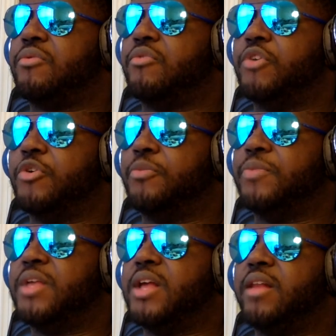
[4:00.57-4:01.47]
room,
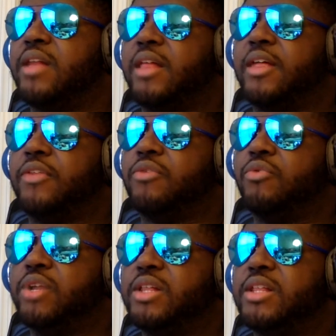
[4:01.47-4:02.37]
not allowed to
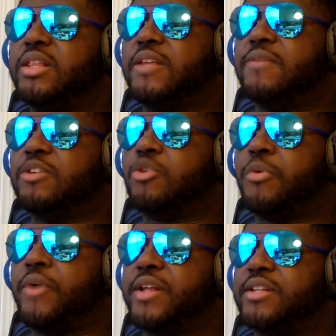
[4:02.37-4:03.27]
really leave the
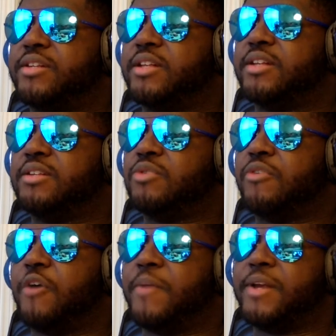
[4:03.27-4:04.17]
Sohma residence
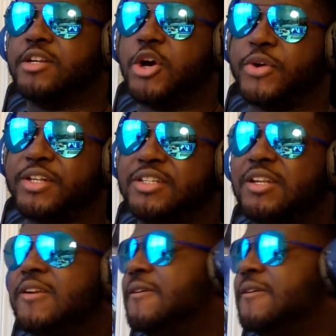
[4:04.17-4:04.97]
without being noticed.